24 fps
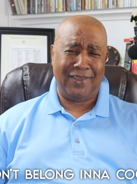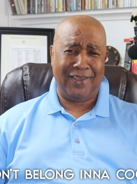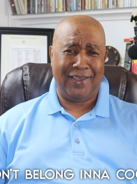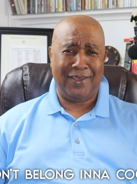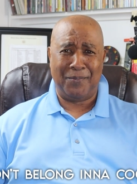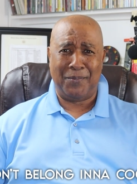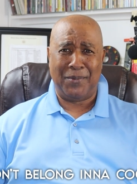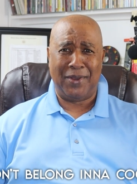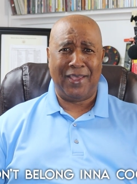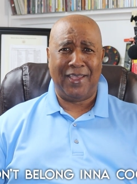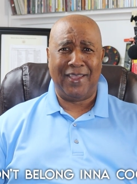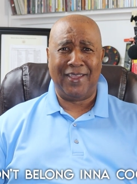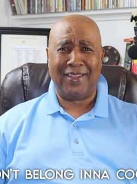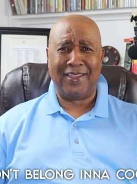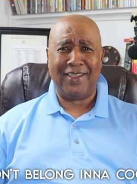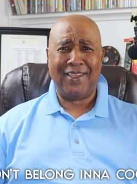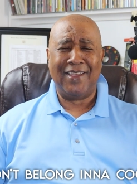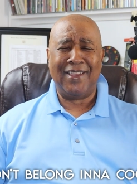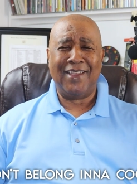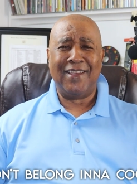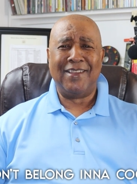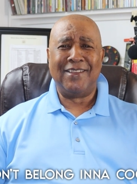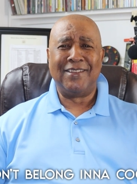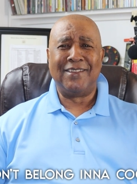I'm like,
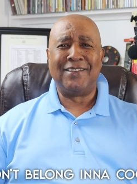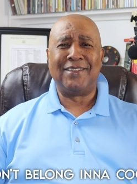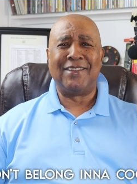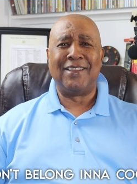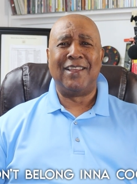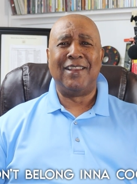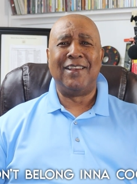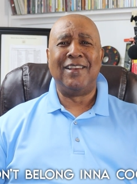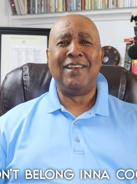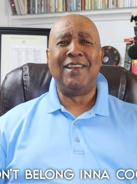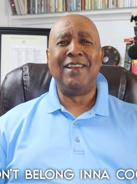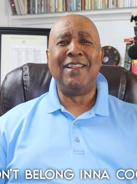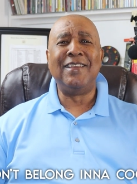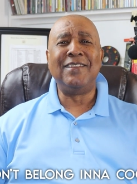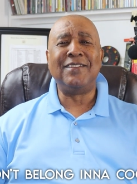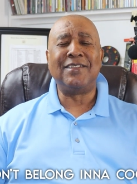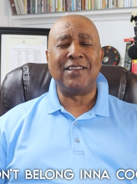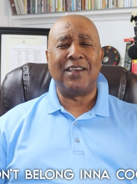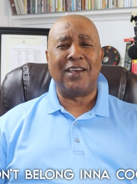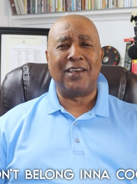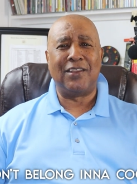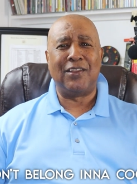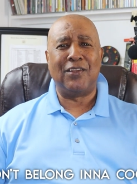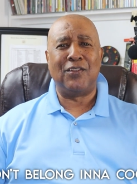she said,
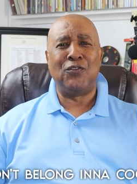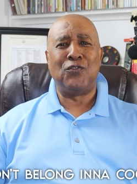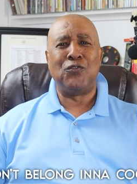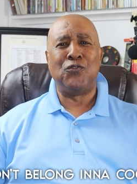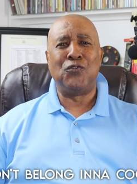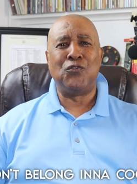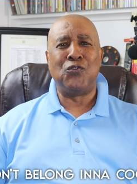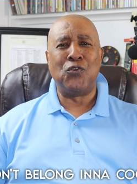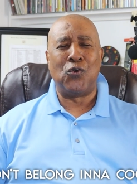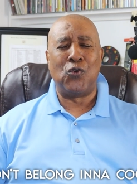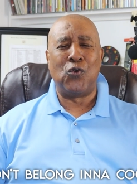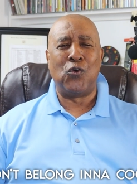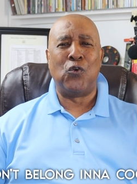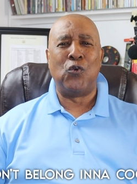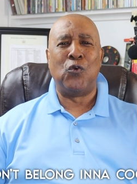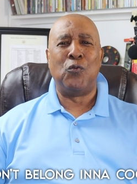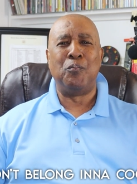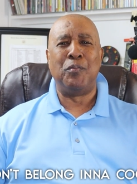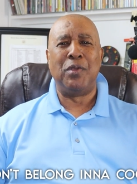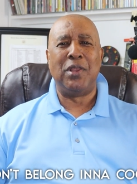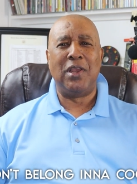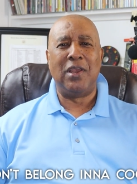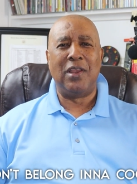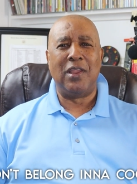lizard
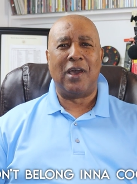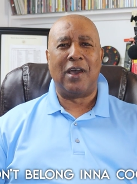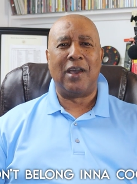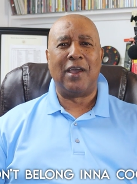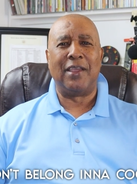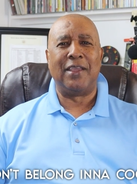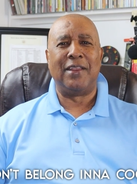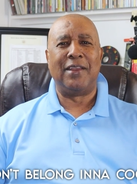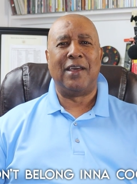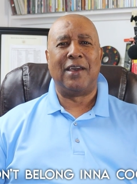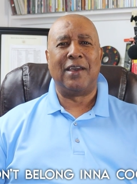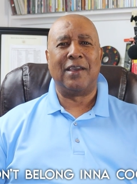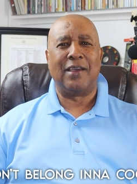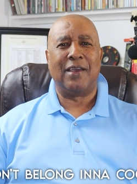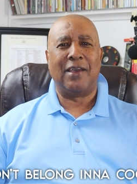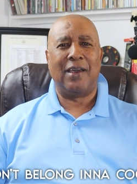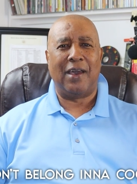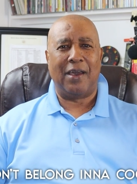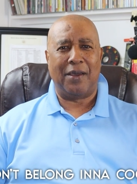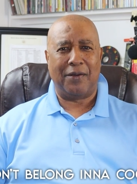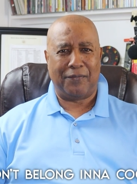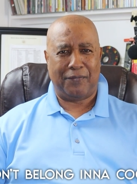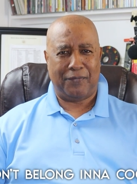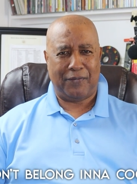don't belong in a
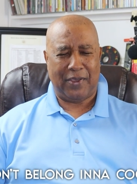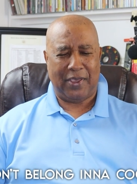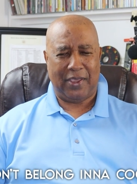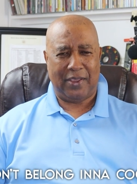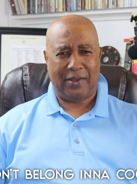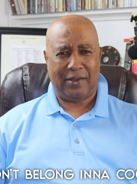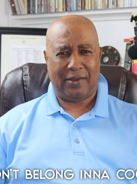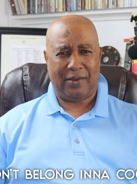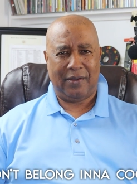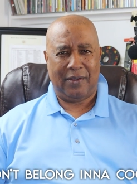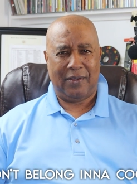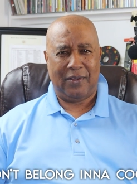cockfight.